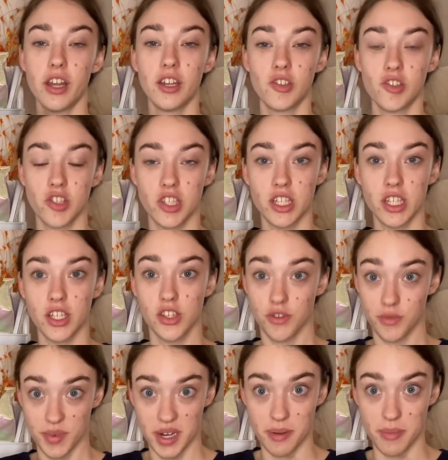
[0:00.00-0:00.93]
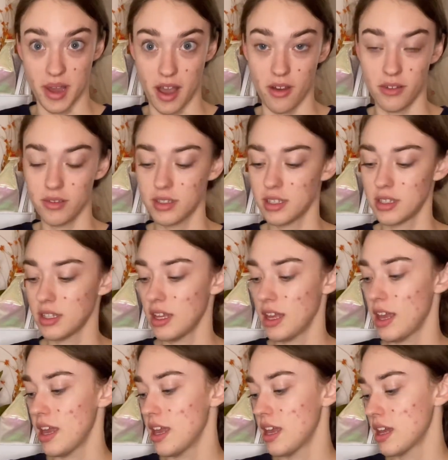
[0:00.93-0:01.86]
interesting to read about,
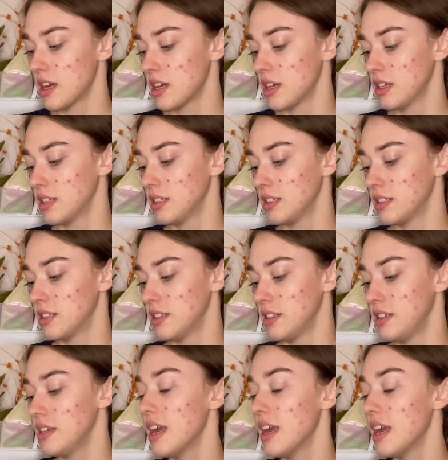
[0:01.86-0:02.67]
and the